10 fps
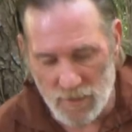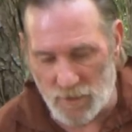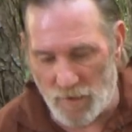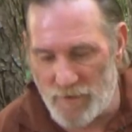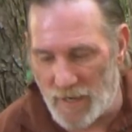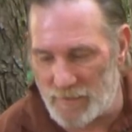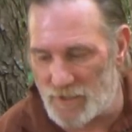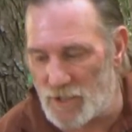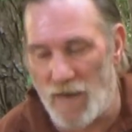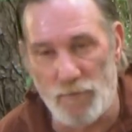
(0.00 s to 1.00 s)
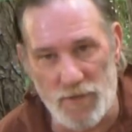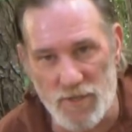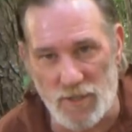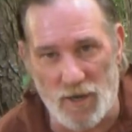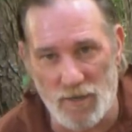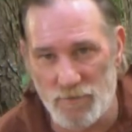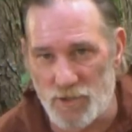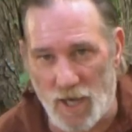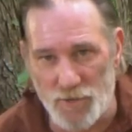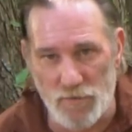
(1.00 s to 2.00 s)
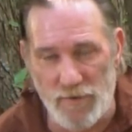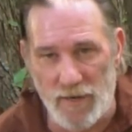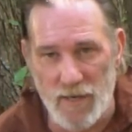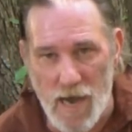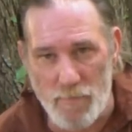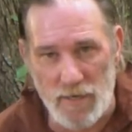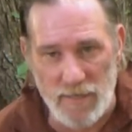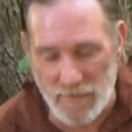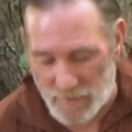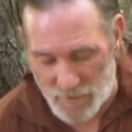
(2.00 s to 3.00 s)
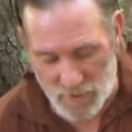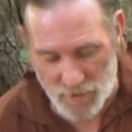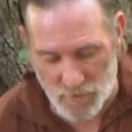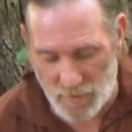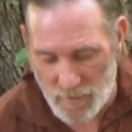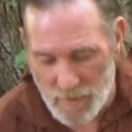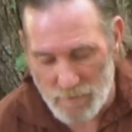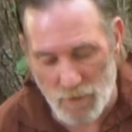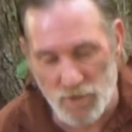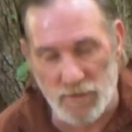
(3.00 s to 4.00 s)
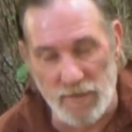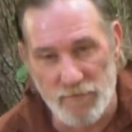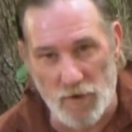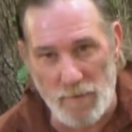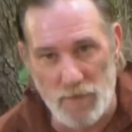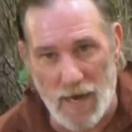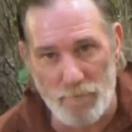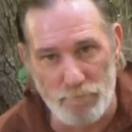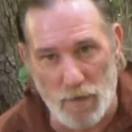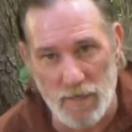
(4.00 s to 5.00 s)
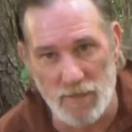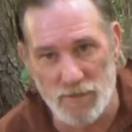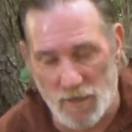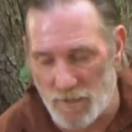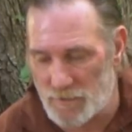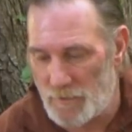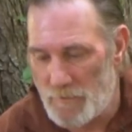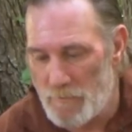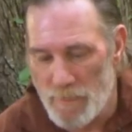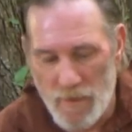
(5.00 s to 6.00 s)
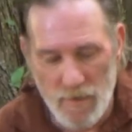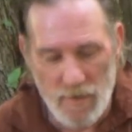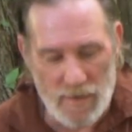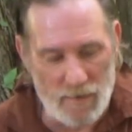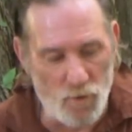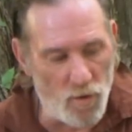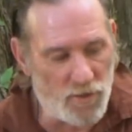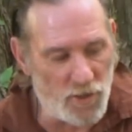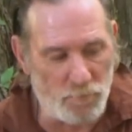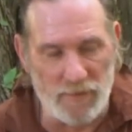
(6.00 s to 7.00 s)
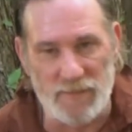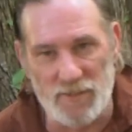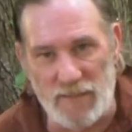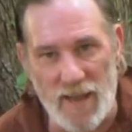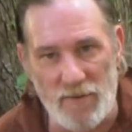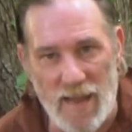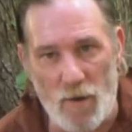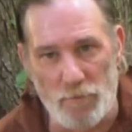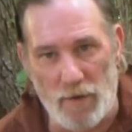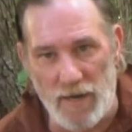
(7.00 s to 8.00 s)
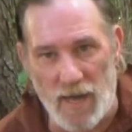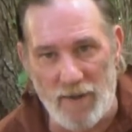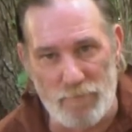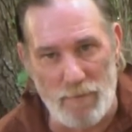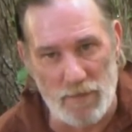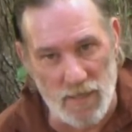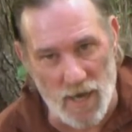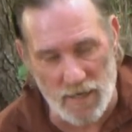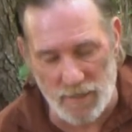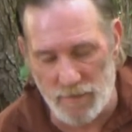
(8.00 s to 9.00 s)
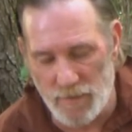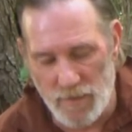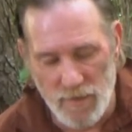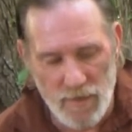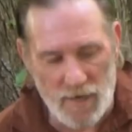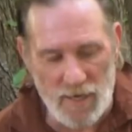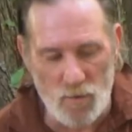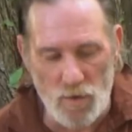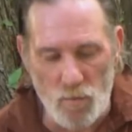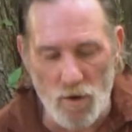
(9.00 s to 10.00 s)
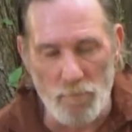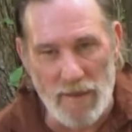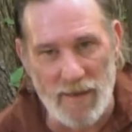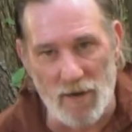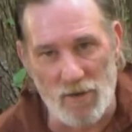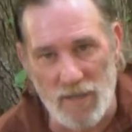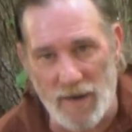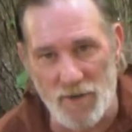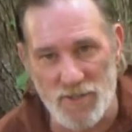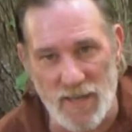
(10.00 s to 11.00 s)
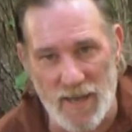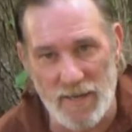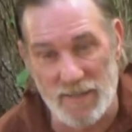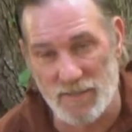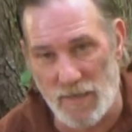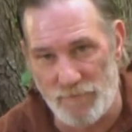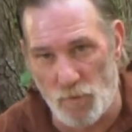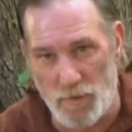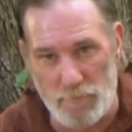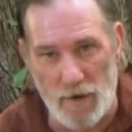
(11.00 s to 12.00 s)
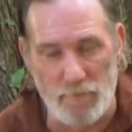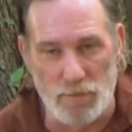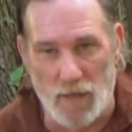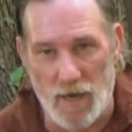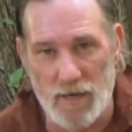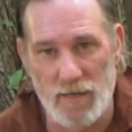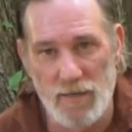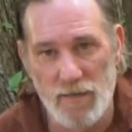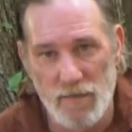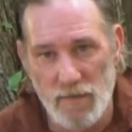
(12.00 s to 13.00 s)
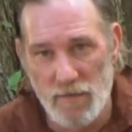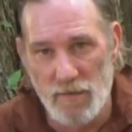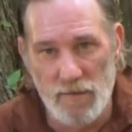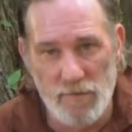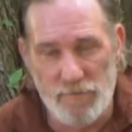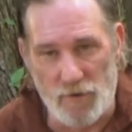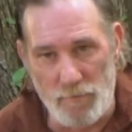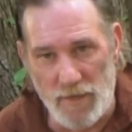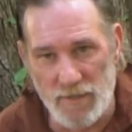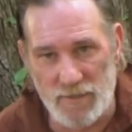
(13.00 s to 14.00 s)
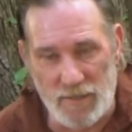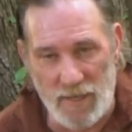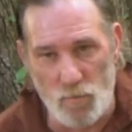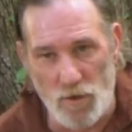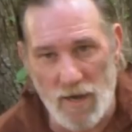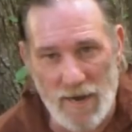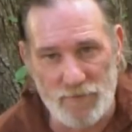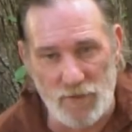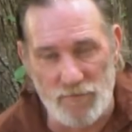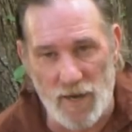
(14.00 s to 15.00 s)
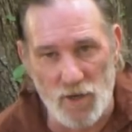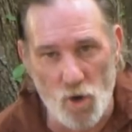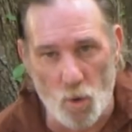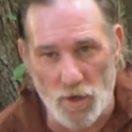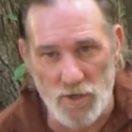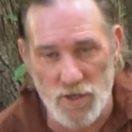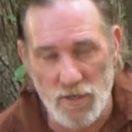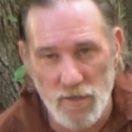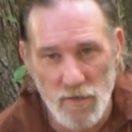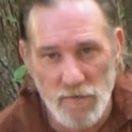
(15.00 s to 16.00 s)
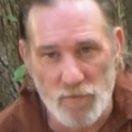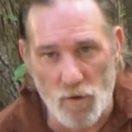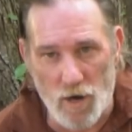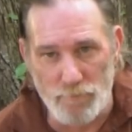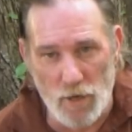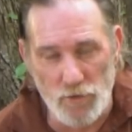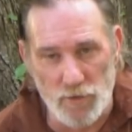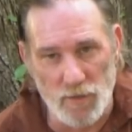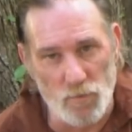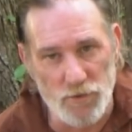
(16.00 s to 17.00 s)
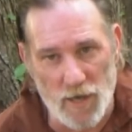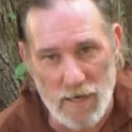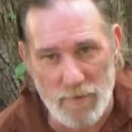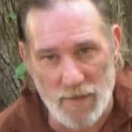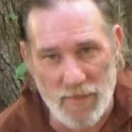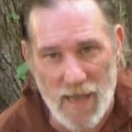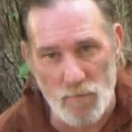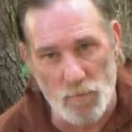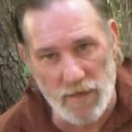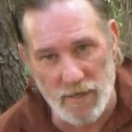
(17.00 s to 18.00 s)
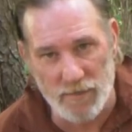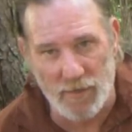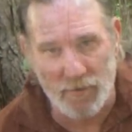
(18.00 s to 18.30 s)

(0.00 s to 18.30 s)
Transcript: So I've cut this off with a saw. Saws were very common in the 18th century, mostly frame type bucking saws. And I'm going to split this down now with my knife by batoning it. And then we will make our entire set, except for the bearing block, from this. And then we'll have to find cordage for our bow drill, and we'll talk about that when we get